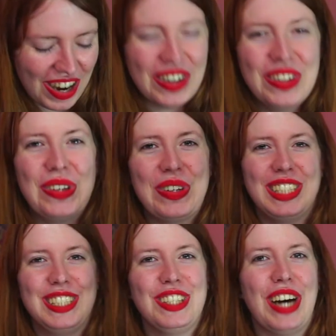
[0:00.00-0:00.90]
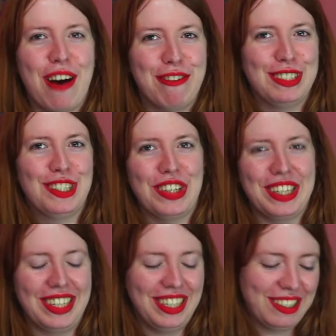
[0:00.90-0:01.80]
Otherwise, you have a song
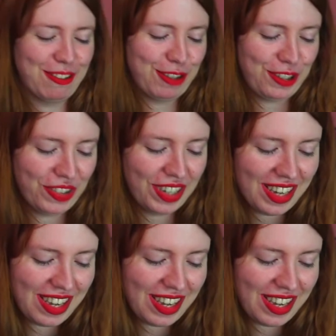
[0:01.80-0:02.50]
here for you.